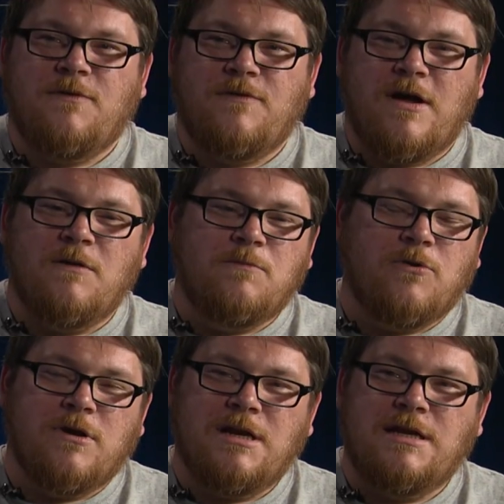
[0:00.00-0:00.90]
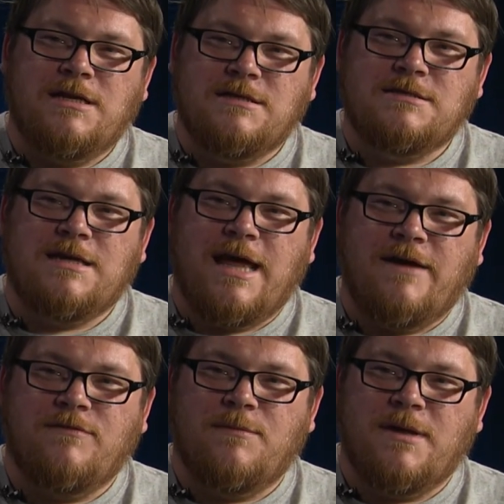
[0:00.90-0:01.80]
of how important it is to
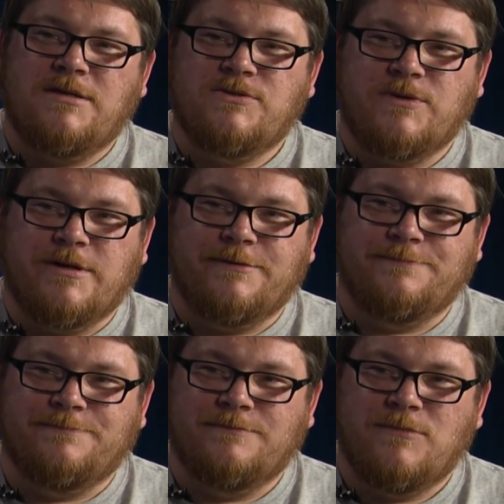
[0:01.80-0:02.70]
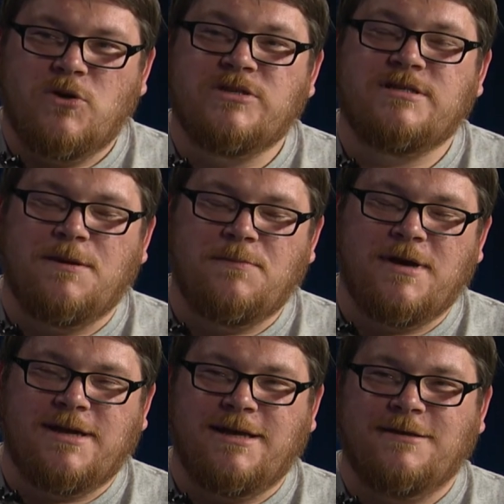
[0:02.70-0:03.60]
have a mentor. Yeah. Or
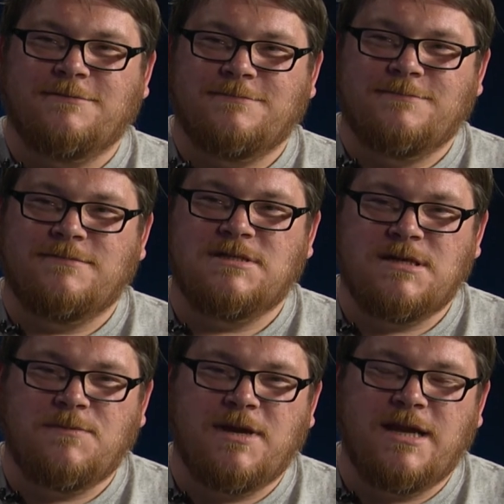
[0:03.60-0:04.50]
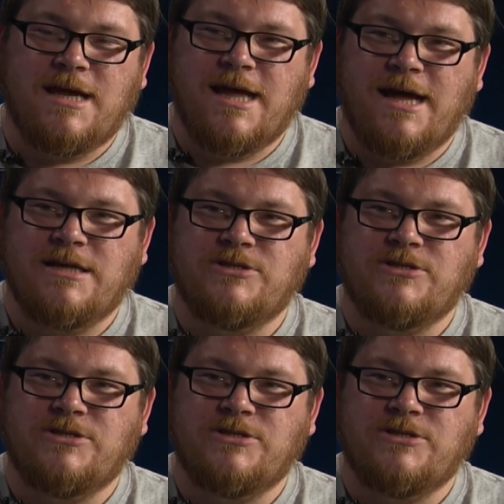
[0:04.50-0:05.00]
somebody, somebody to guide